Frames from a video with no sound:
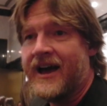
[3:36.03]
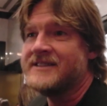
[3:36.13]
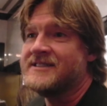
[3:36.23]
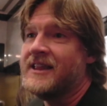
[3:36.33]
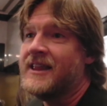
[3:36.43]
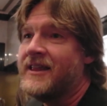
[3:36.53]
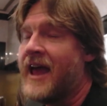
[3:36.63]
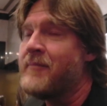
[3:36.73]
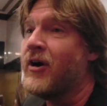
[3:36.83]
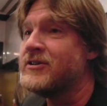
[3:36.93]
I see
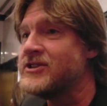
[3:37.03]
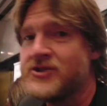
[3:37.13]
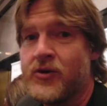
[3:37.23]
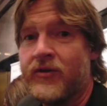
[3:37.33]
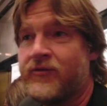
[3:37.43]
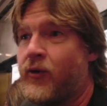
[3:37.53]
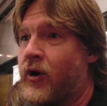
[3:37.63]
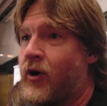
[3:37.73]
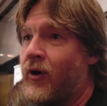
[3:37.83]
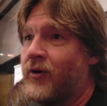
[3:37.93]
Neymar just scored
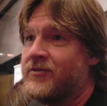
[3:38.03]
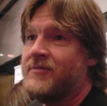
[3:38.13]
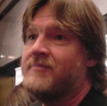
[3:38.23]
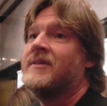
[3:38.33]
four goals